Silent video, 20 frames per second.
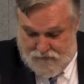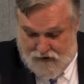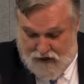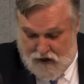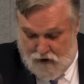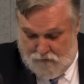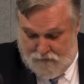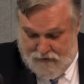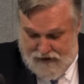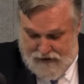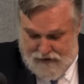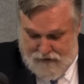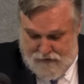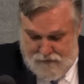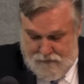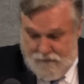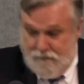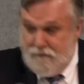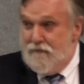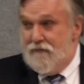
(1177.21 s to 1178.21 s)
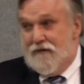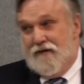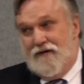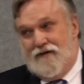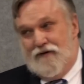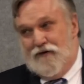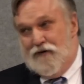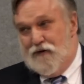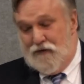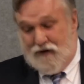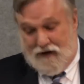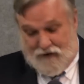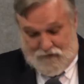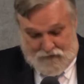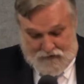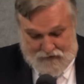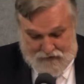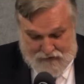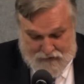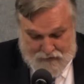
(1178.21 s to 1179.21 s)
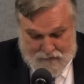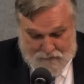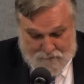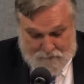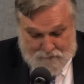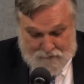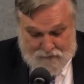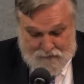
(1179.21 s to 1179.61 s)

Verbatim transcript: I obeyed. No, not really.